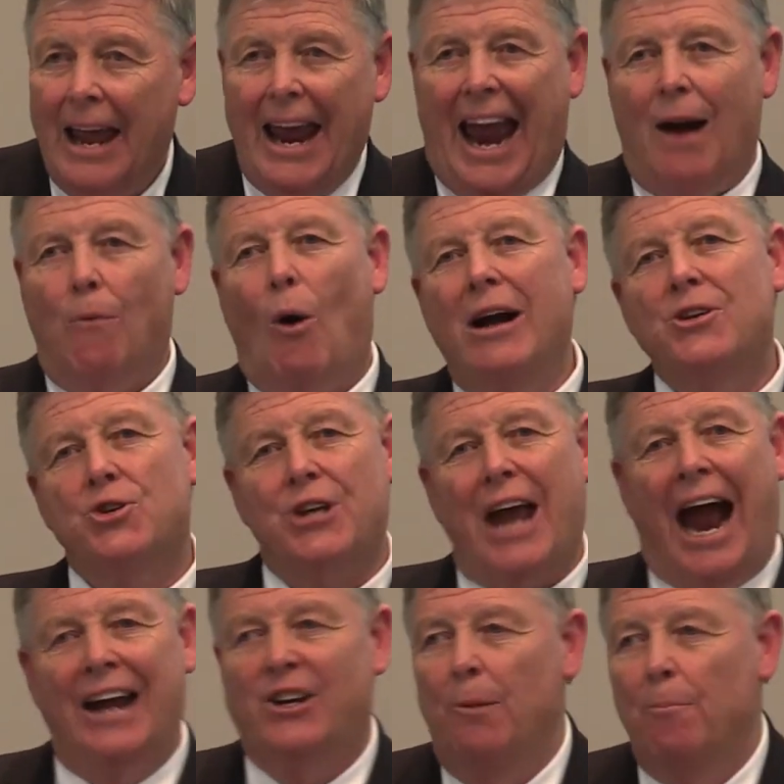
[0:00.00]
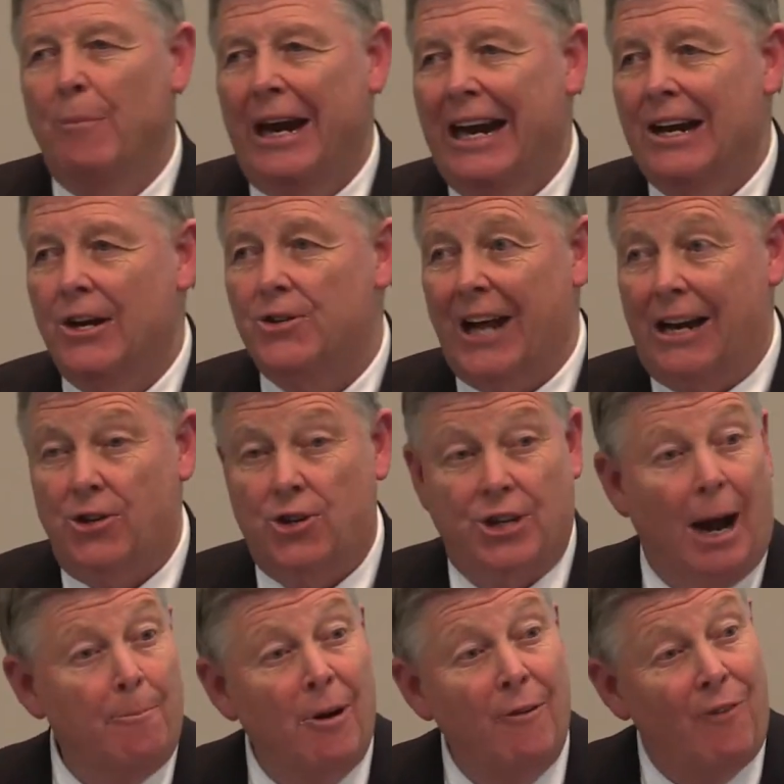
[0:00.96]
And what's sad to me is that
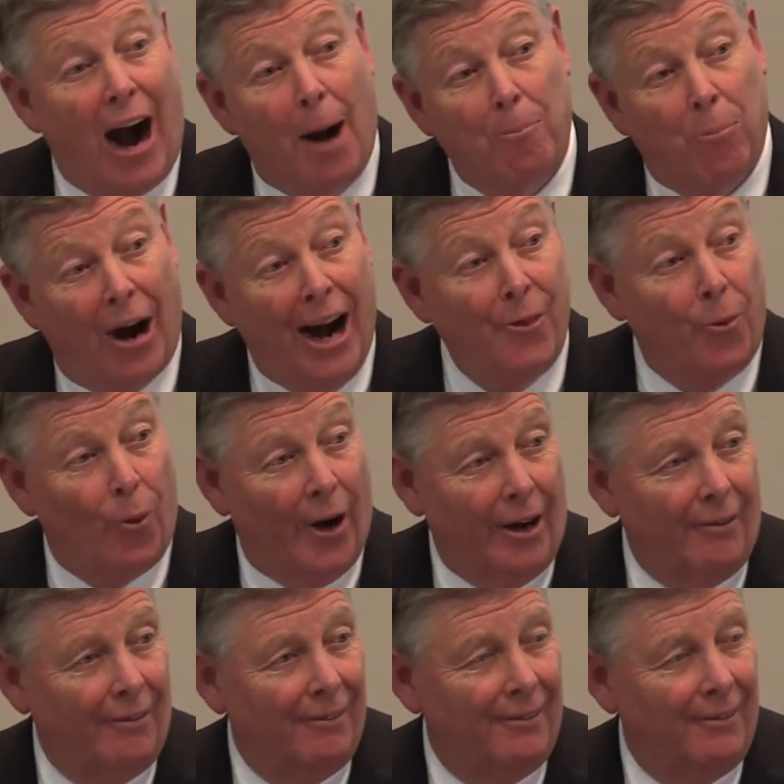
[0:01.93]
some of our brethren